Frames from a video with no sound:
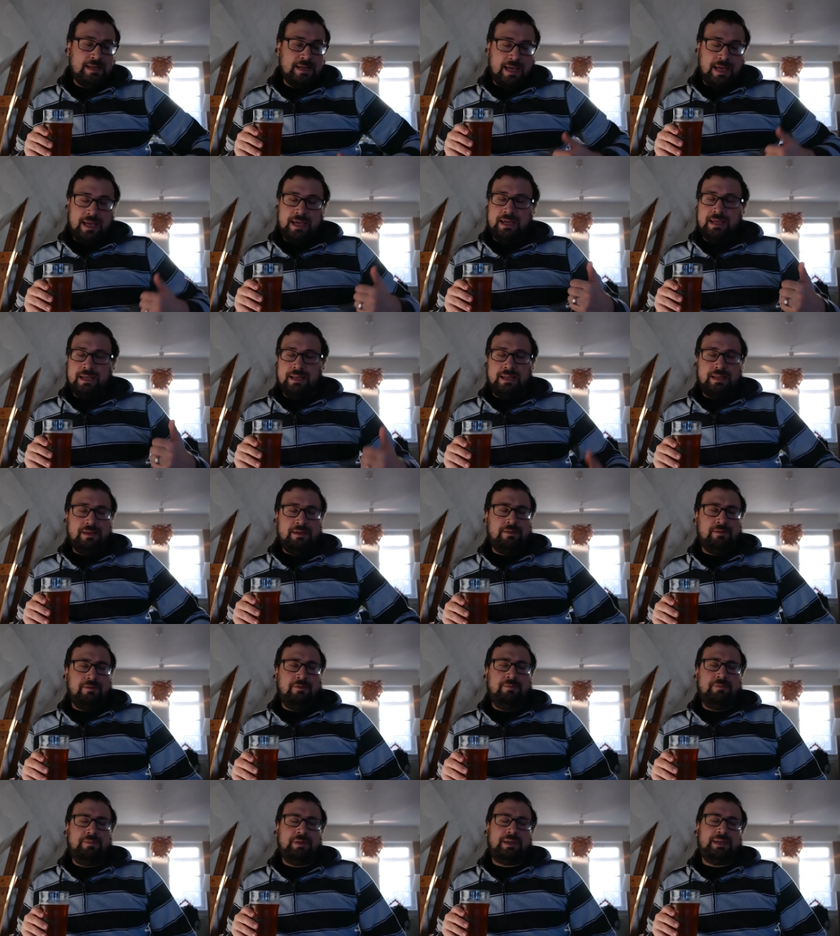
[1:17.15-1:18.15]
and you
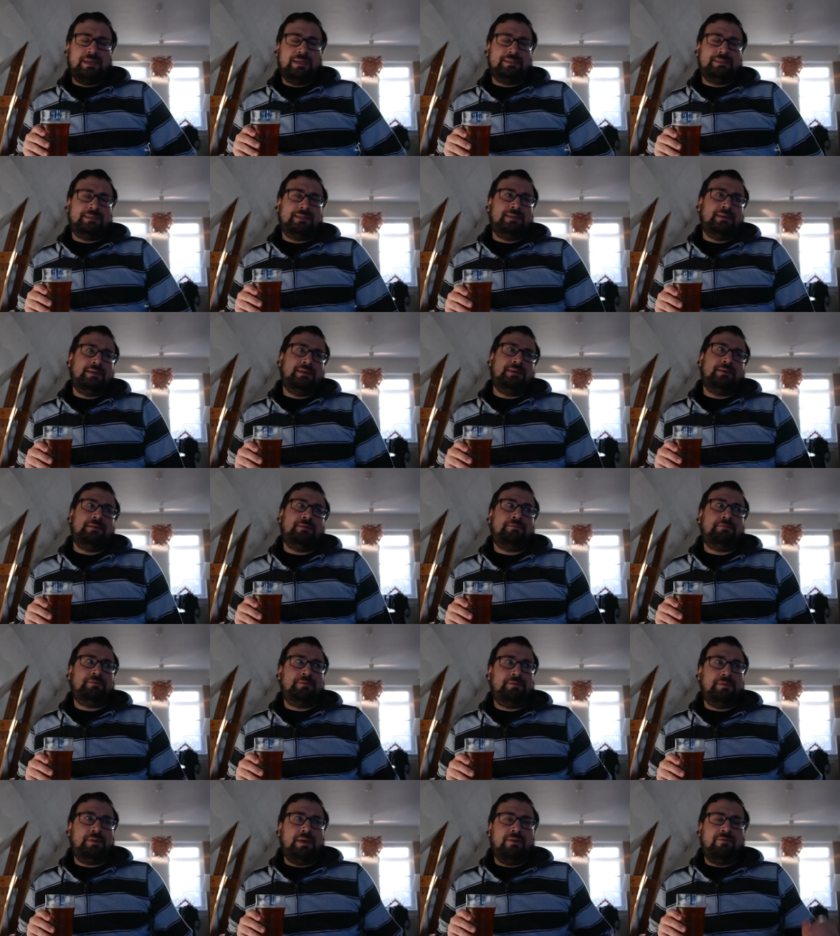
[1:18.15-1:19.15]
know because the
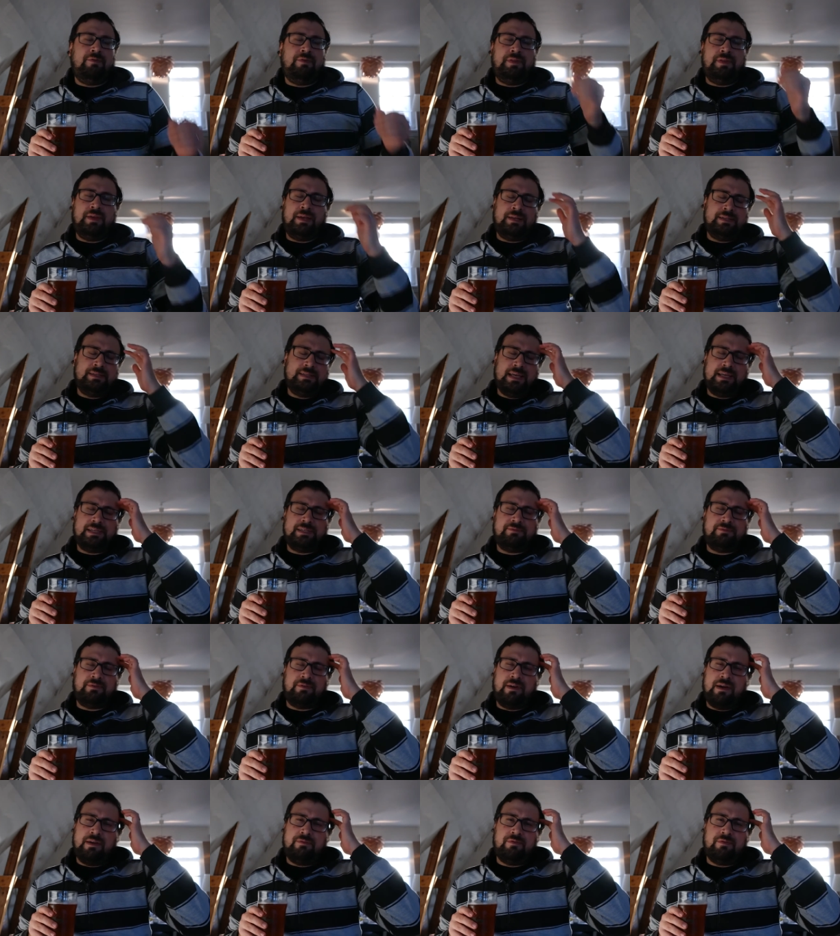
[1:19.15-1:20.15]
everything takes
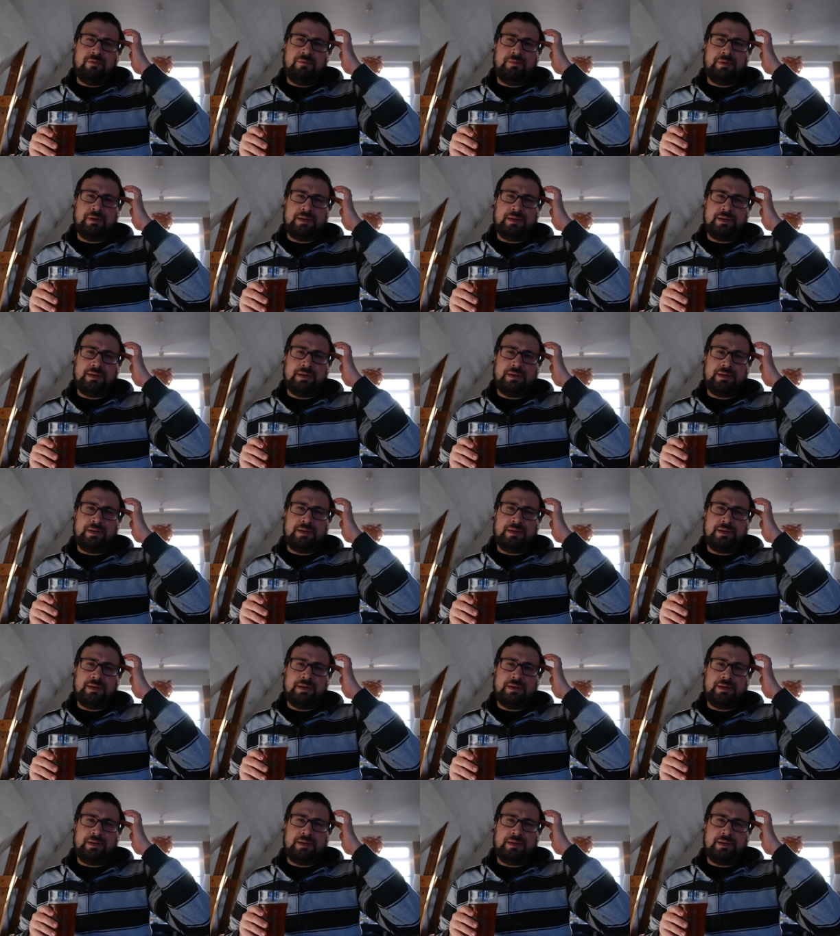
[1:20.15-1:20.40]
forever